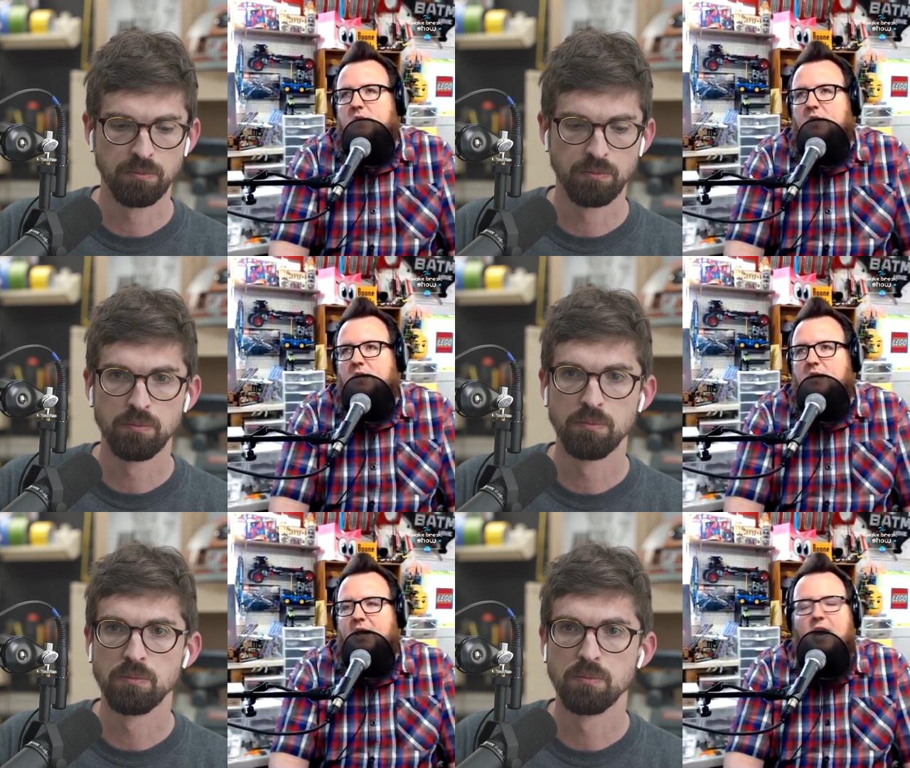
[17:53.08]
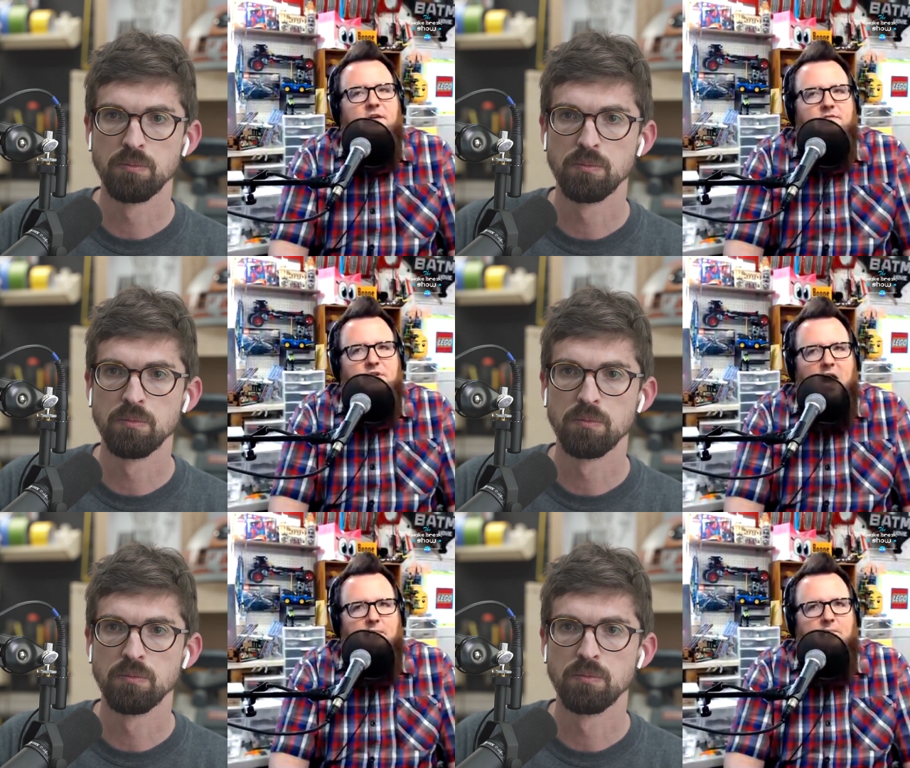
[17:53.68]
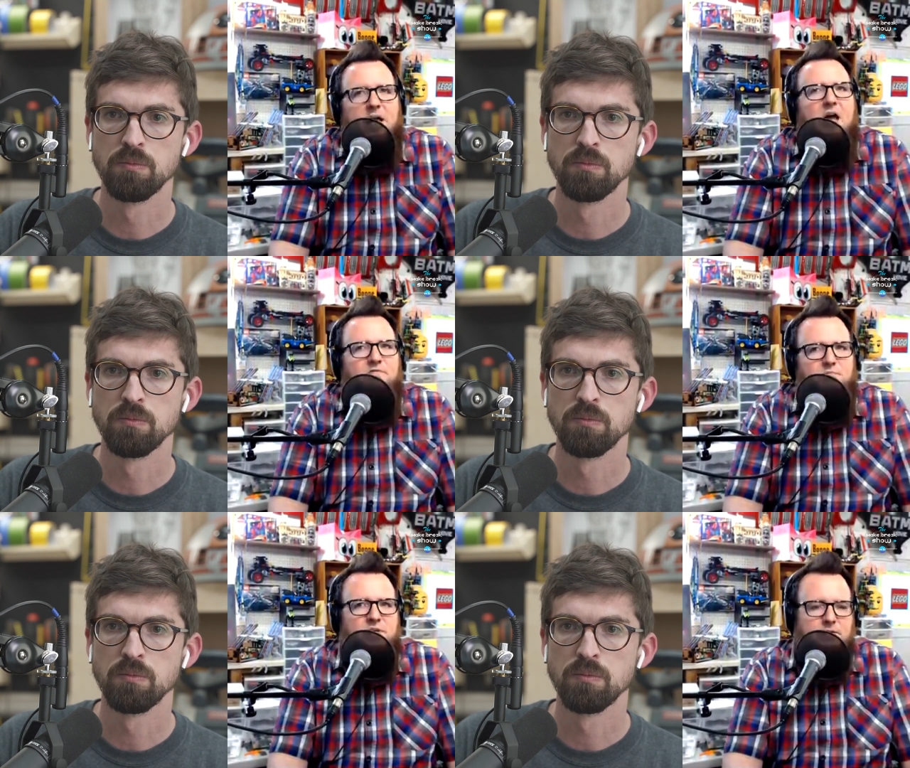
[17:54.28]
Speaker 1: Uh, and I have not. I
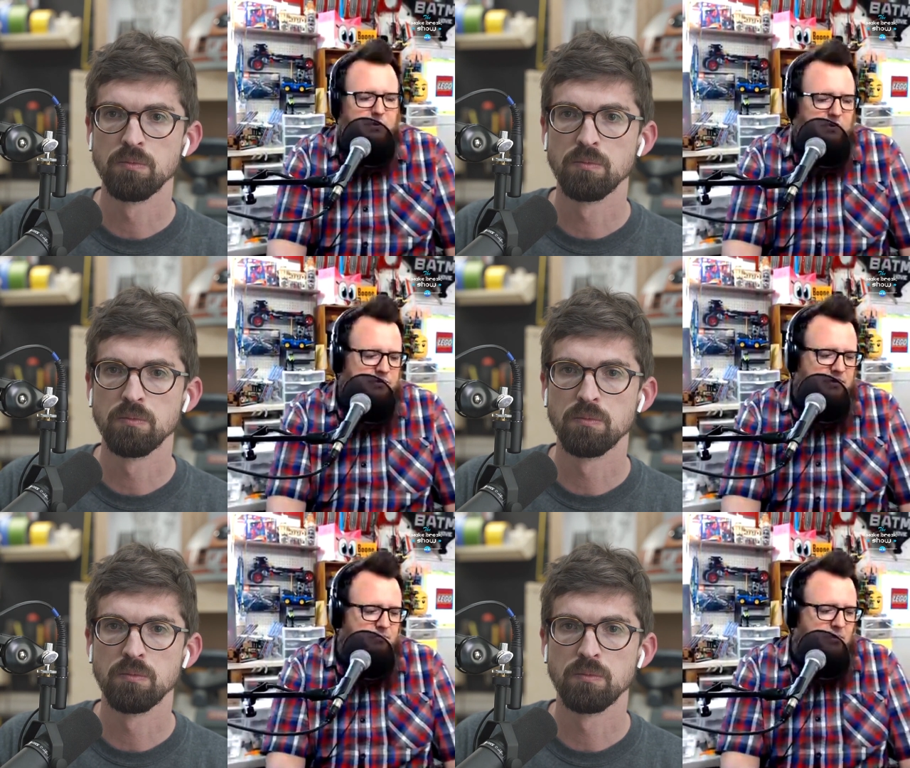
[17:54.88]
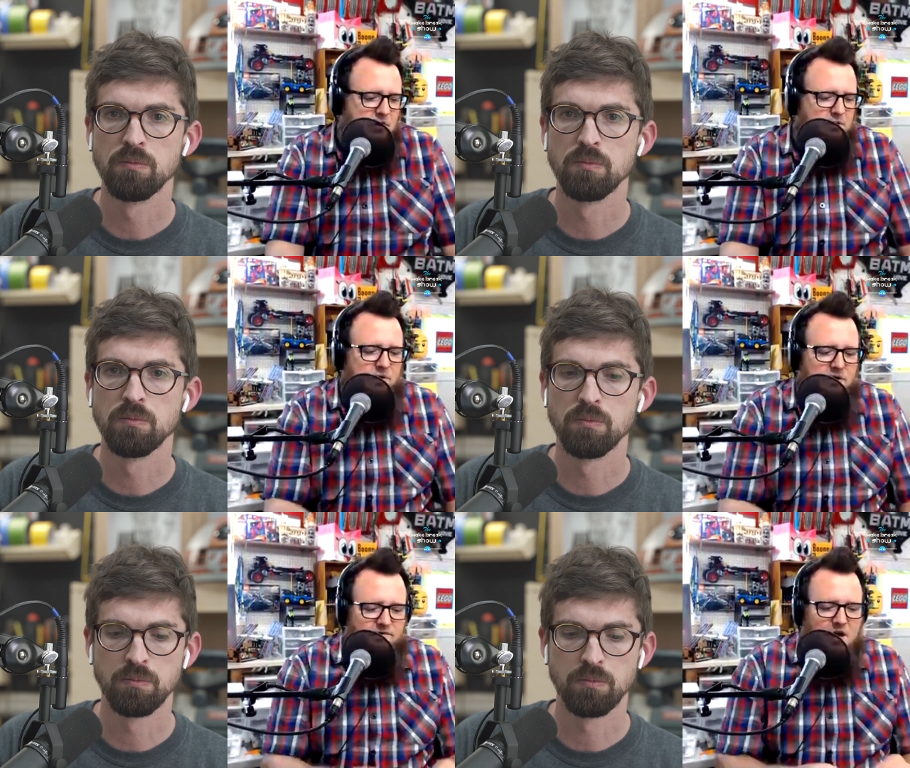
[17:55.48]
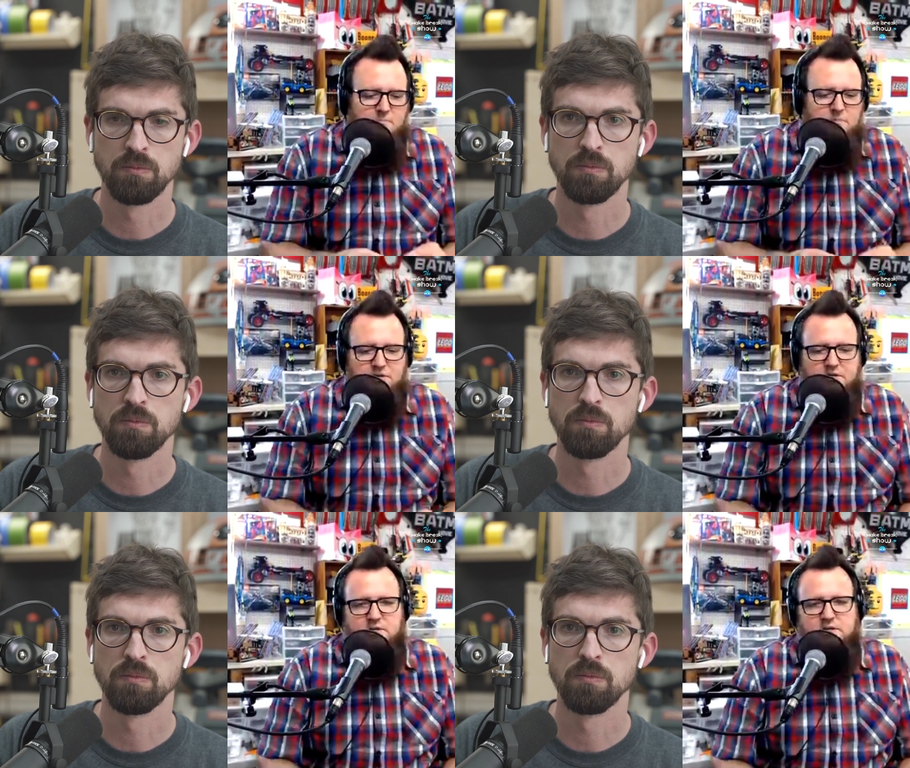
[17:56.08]
have been to Billund Denmark, but I have not
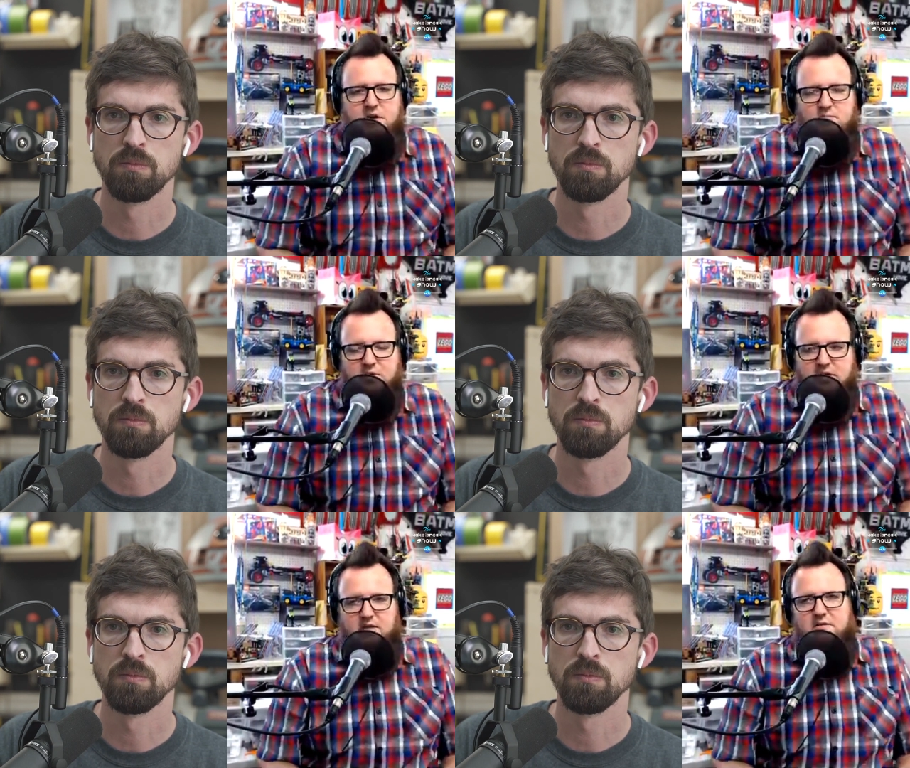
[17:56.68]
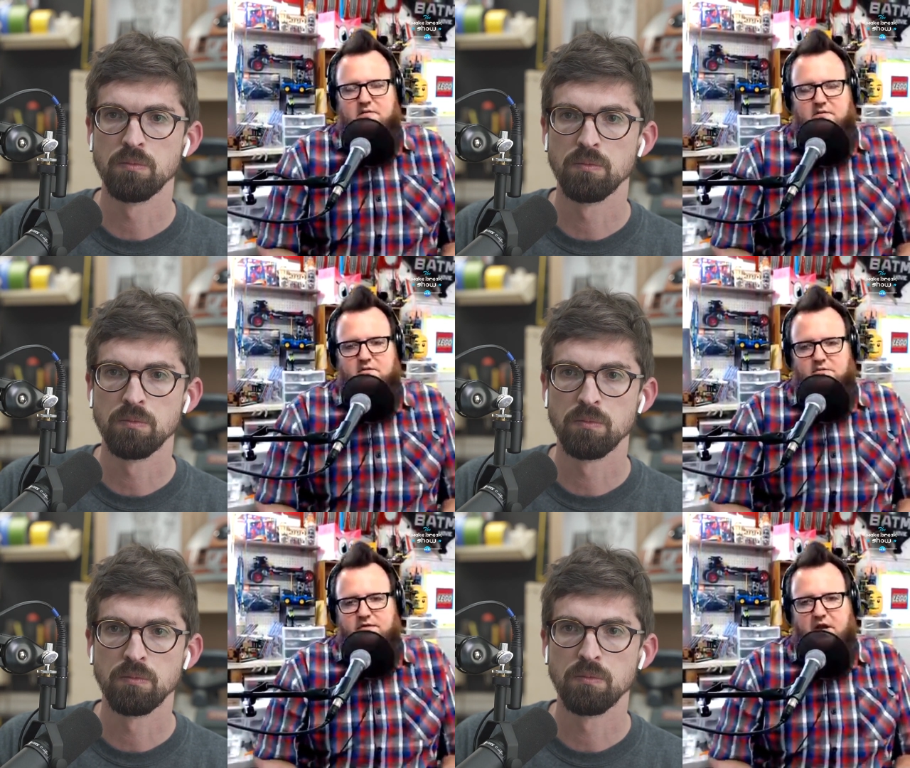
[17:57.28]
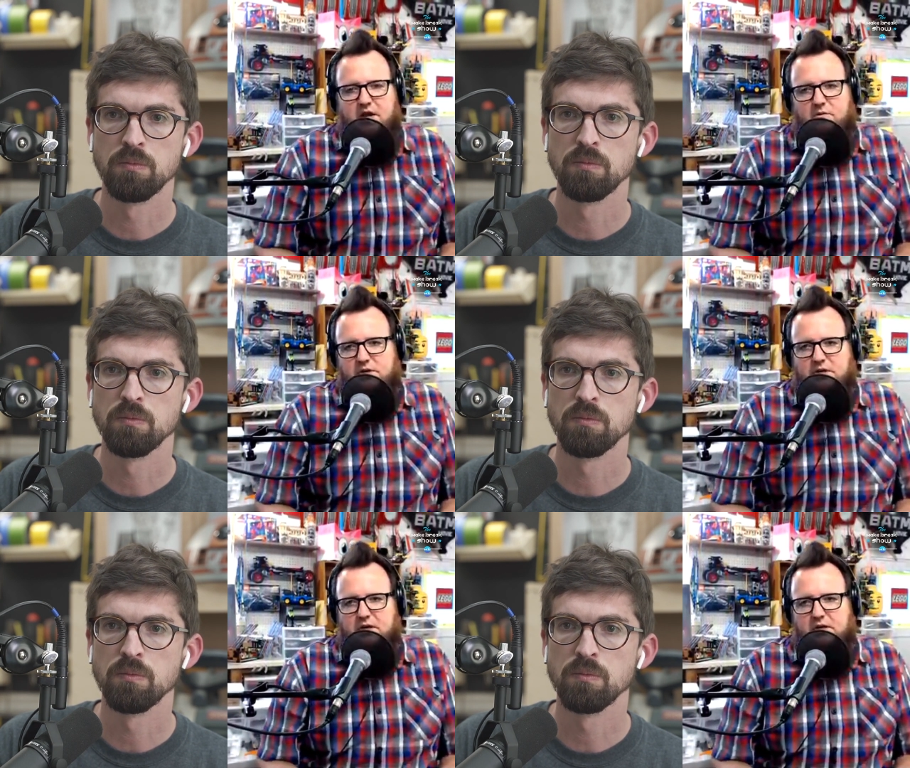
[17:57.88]
been to the Skærbæk
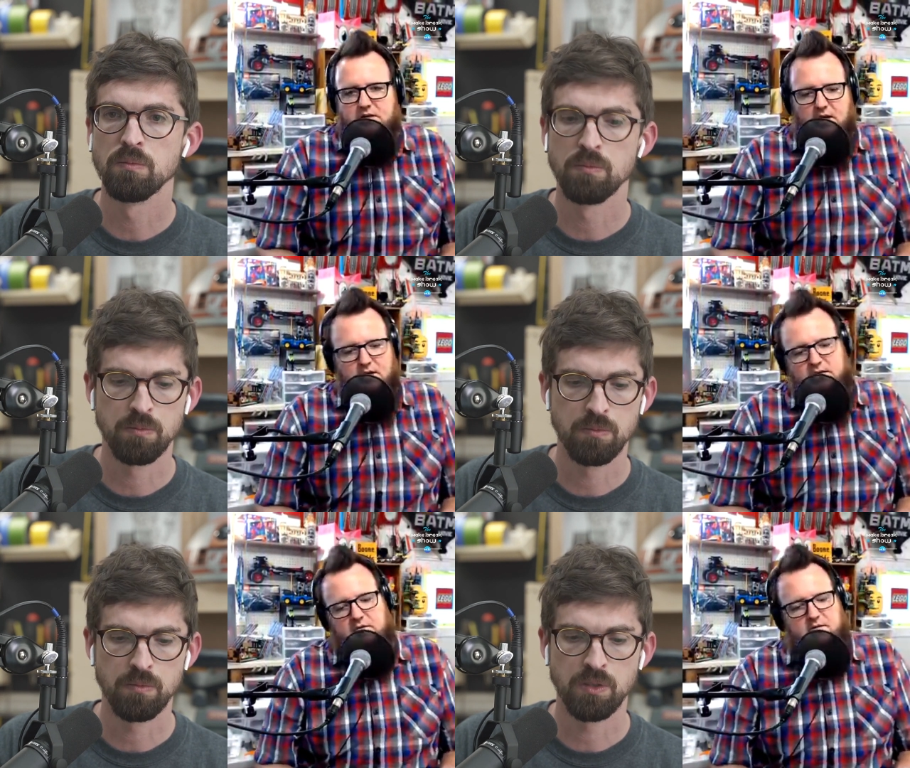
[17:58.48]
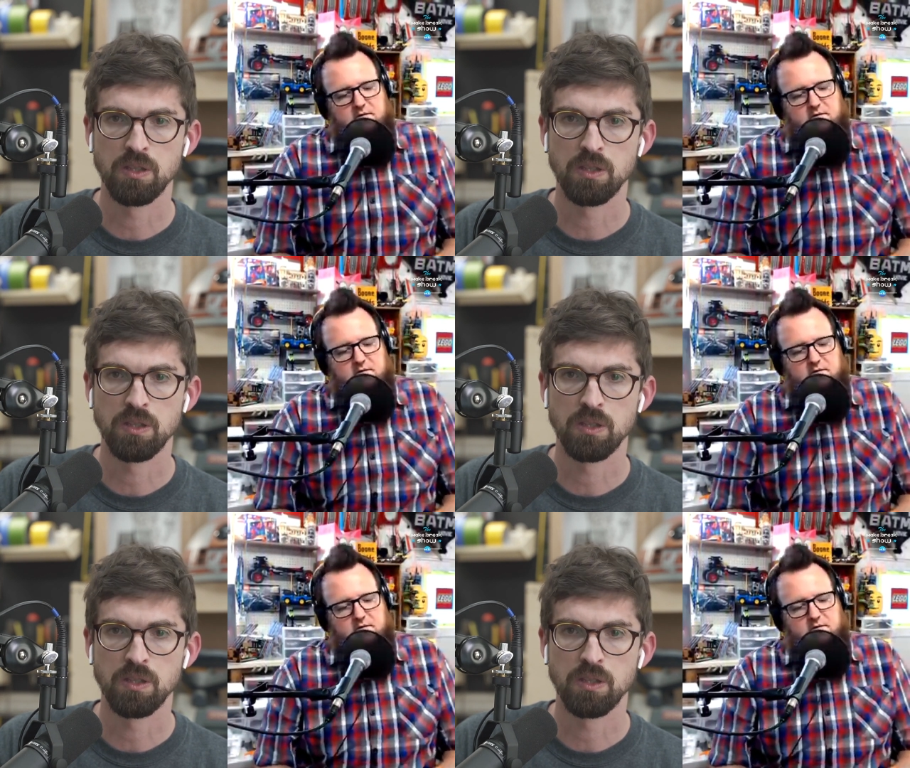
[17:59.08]
Fan Weekend yet.